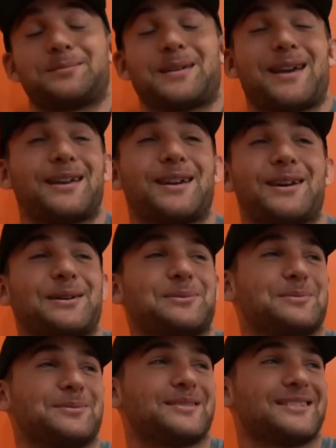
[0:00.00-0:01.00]
And I,
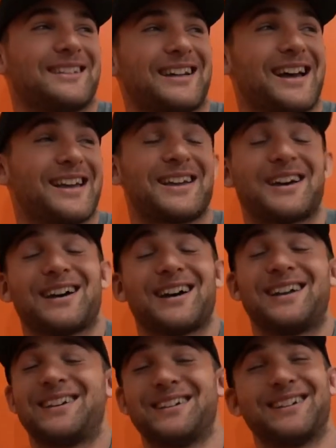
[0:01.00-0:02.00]
I,
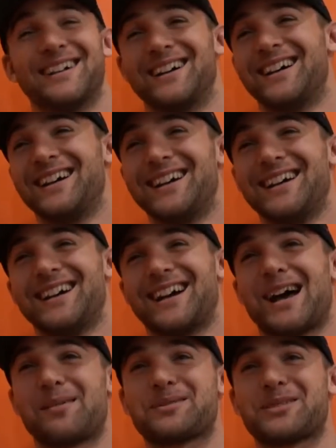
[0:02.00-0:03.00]

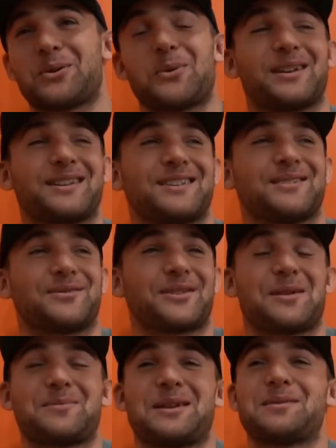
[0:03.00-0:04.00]
uh, I'm still waiting to, for
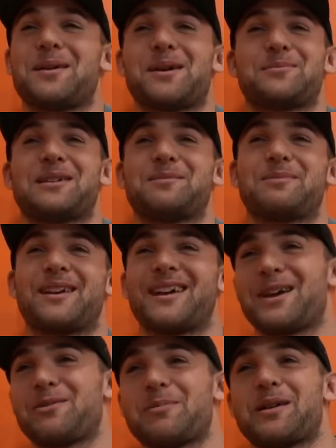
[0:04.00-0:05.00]
them to email me and be like,
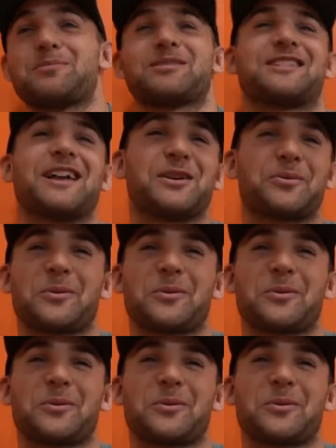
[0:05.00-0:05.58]
"Hey, we made a mistake.